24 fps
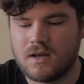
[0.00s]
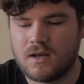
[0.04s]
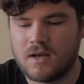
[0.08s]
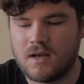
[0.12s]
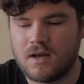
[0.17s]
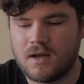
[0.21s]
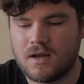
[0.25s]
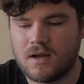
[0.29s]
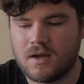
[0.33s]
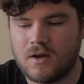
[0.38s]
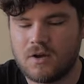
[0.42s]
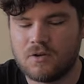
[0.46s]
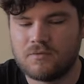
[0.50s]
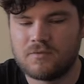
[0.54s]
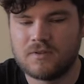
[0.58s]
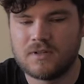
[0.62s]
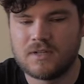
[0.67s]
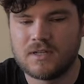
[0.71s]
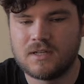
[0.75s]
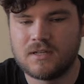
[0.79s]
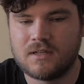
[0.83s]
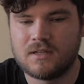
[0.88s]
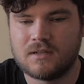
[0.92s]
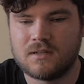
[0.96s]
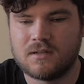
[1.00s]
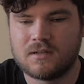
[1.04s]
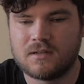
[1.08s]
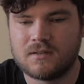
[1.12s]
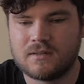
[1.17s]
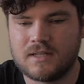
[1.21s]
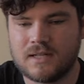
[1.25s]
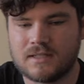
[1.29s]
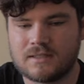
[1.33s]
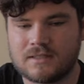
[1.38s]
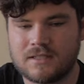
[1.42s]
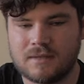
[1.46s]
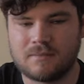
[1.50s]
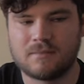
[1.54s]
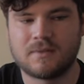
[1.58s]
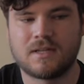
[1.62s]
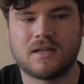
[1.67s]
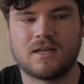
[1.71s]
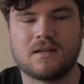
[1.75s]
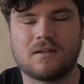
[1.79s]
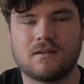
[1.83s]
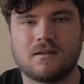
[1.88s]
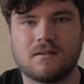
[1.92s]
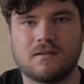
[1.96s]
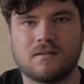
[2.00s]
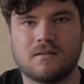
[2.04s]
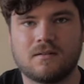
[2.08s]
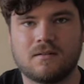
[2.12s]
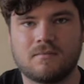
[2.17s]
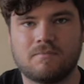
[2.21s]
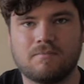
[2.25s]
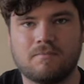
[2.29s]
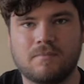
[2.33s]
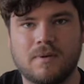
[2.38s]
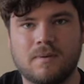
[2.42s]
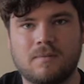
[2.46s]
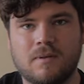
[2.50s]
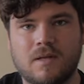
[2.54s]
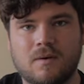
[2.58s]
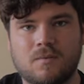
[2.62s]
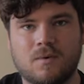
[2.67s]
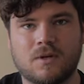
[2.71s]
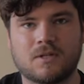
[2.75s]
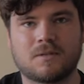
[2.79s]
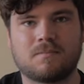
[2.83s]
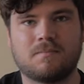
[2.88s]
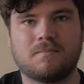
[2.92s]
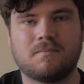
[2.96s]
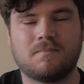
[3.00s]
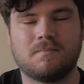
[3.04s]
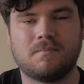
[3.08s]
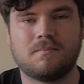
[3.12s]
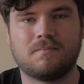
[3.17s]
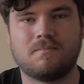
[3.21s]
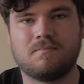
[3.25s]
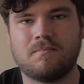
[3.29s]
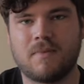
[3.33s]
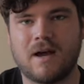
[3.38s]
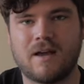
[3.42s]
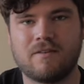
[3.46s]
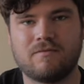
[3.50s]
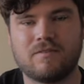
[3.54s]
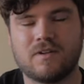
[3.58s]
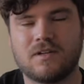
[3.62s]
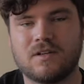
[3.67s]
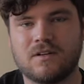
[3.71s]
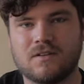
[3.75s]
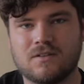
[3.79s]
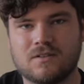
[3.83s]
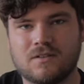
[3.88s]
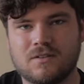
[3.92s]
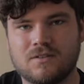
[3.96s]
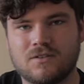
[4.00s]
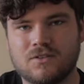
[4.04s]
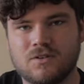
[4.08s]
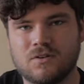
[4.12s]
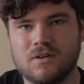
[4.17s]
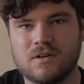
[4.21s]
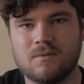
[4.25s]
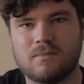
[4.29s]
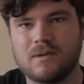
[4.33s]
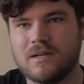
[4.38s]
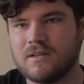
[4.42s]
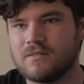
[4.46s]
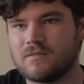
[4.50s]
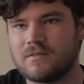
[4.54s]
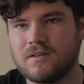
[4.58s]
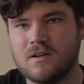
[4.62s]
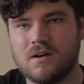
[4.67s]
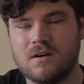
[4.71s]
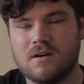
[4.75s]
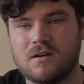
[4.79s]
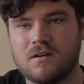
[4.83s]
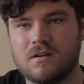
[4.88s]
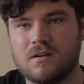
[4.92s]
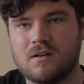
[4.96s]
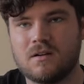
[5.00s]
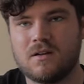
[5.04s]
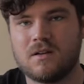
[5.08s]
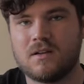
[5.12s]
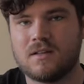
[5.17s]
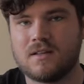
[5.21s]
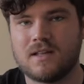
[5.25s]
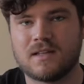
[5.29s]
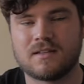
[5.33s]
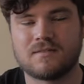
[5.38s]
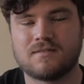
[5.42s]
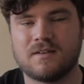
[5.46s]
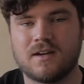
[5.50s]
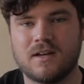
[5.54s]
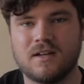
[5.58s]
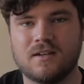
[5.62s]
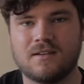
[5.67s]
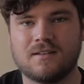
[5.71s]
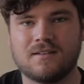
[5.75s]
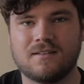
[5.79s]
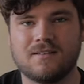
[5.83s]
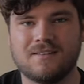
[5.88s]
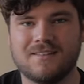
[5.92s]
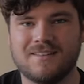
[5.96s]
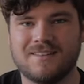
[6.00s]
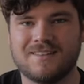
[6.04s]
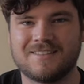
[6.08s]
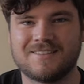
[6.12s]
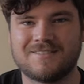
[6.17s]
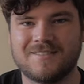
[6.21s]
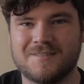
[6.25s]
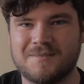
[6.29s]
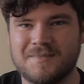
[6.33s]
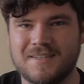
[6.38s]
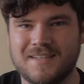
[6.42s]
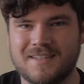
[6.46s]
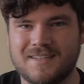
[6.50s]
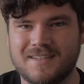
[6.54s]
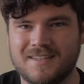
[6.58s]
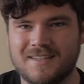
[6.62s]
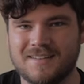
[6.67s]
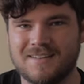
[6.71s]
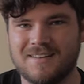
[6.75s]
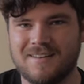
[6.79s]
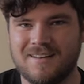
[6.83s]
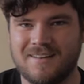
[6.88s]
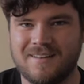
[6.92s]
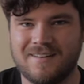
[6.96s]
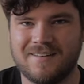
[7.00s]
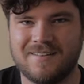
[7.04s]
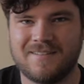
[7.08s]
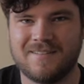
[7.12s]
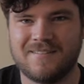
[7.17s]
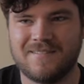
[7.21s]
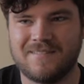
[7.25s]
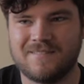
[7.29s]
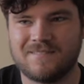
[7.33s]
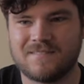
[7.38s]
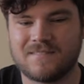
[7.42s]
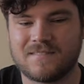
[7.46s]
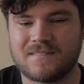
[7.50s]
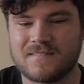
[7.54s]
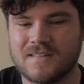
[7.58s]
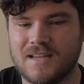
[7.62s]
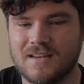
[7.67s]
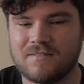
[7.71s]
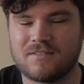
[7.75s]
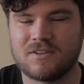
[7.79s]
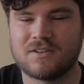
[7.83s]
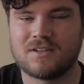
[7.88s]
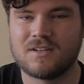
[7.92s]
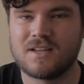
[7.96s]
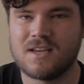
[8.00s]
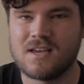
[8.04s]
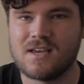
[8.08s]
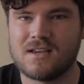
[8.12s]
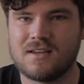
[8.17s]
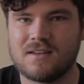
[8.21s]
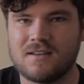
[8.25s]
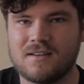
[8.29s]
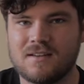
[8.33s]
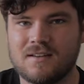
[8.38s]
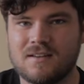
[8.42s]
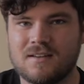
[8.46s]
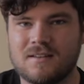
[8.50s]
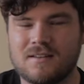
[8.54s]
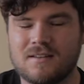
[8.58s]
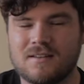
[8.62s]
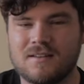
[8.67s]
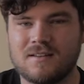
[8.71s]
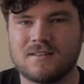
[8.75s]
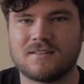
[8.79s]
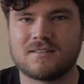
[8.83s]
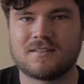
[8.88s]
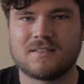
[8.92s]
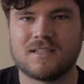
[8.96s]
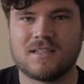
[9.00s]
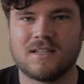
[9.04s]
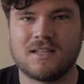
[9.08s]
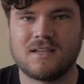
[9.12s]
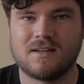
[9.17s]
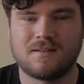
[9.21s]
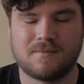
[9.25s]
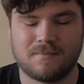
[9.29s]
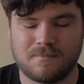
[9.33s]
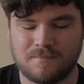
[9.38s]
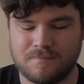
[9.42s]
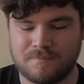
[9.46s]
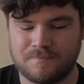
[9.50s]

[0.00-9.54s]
Hopefully that's something that people that watch my videos enjoy, but if not, that's fine. It's for me. Have a good day. See you later.